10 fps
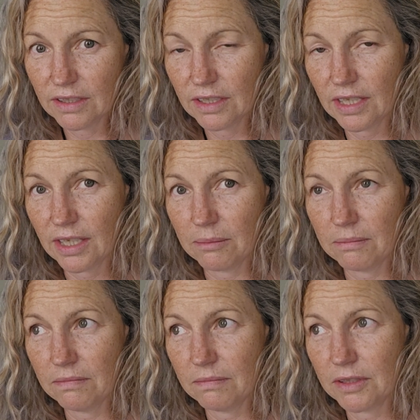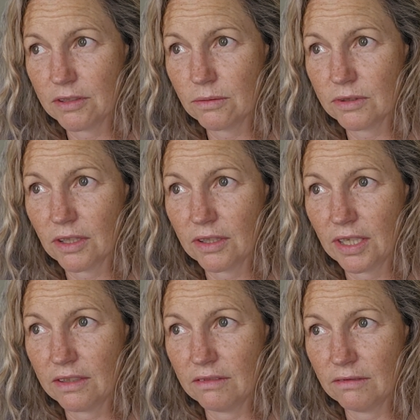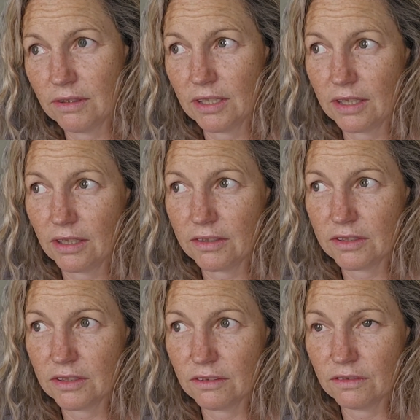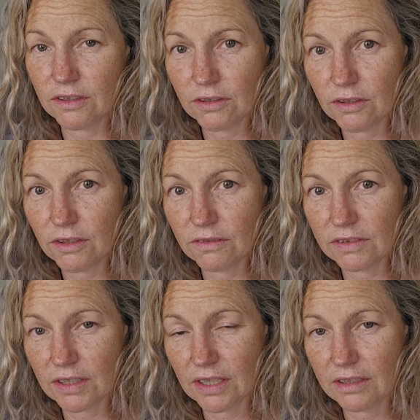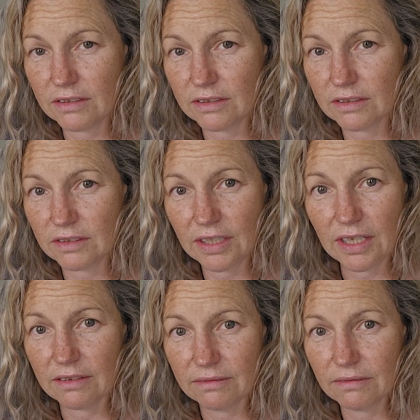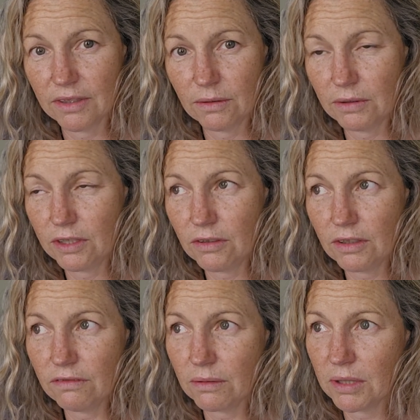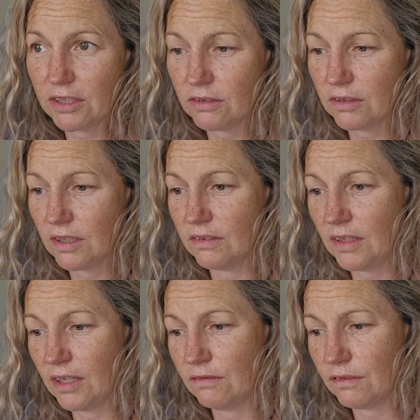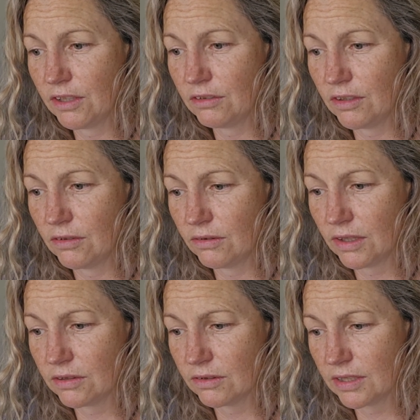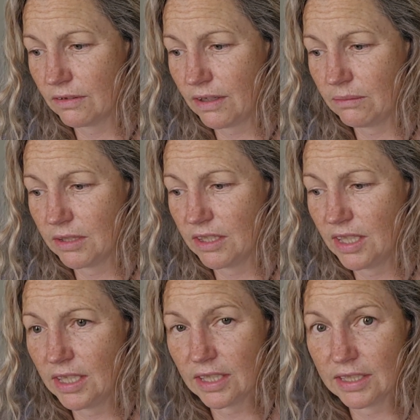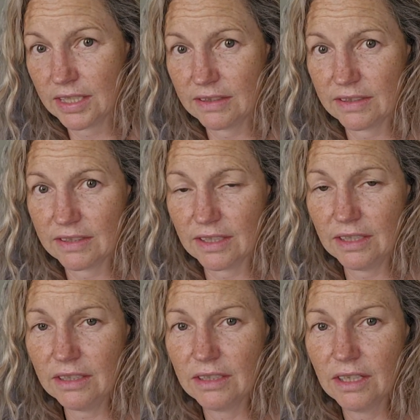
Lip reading: But it's also then really close to different nerves, and yeah, when you've got inflammation and friction and all that sort of stuff happening in underneath the skin,